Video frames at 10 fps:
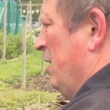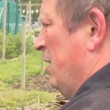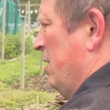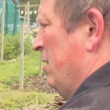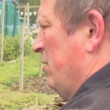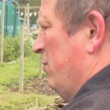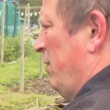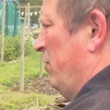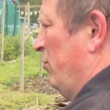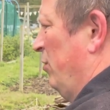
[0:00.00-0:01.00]
get those
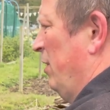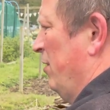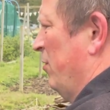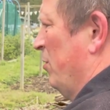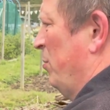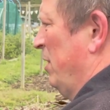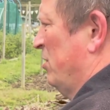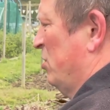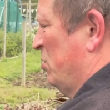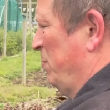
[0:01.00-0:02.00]
fed through. They've got a bit
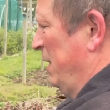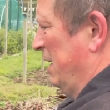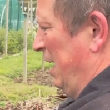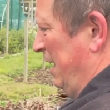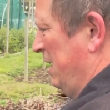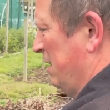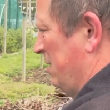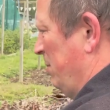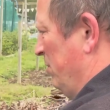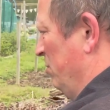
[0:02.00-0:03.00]
spindly because
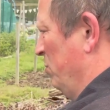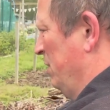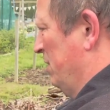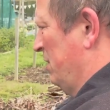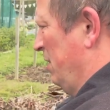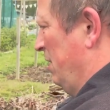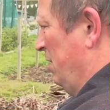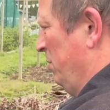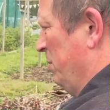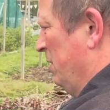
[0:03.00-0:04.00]
they've been on the windowsill at
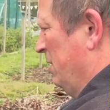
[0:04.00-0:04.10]
home,